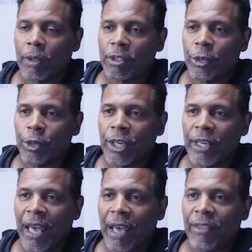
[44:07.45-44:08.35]
So you
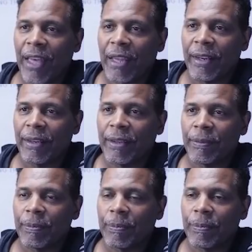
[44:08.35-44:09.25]
didn't have that
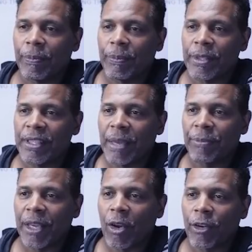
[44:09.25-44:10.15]

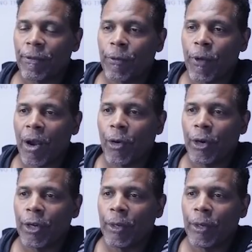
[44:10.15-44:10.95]
same thing on the 4 hour.